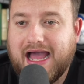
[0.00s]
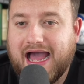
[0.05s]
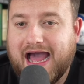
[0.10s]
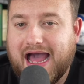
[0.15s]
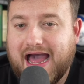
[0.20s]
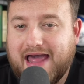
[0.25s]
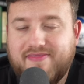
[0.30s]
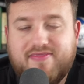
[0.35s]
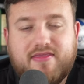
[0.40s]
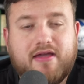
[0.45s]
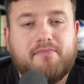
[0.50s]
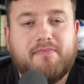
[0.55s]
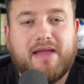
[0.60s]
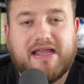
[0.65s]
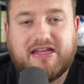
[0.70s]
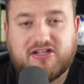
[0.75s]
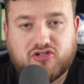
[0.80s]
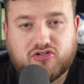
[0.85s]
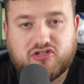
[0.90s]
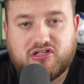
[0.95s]
And
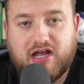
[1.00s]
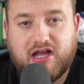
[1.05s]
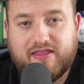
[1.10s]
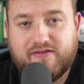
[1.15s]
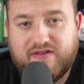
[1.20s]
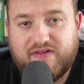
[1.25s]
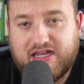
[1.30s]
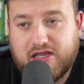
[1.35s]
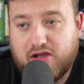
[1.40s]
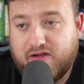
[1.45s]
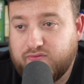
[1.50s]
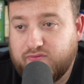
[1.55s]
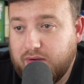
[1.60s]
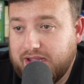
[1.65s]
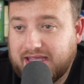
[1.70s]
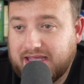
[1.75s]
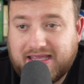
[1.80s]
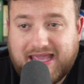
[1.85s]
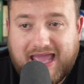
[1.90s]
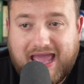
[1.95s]
make sure to like the video. If
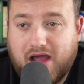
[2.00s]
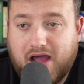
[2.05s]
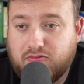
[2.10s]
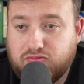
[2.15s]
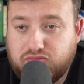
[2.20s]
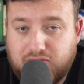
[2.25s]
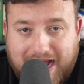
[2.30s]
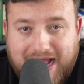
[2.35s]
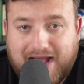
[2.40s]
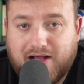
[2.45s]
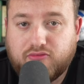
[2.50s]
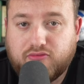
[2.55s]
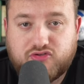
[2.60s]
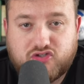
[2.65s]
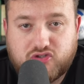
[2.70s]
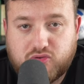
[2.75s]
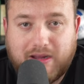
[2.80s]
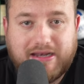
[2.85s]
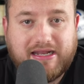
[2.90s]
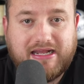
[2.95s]
we can get around
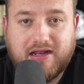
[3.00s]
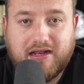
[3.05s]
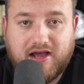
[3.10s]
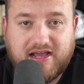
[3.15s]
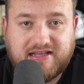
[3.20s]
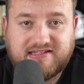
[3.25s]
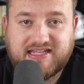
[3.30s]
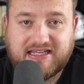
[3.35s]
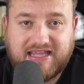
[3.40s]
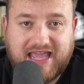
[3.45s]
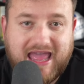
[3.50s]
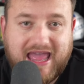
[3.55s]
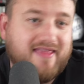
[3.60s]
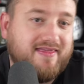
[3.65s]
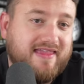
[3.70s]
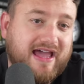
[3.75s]
20 likes again,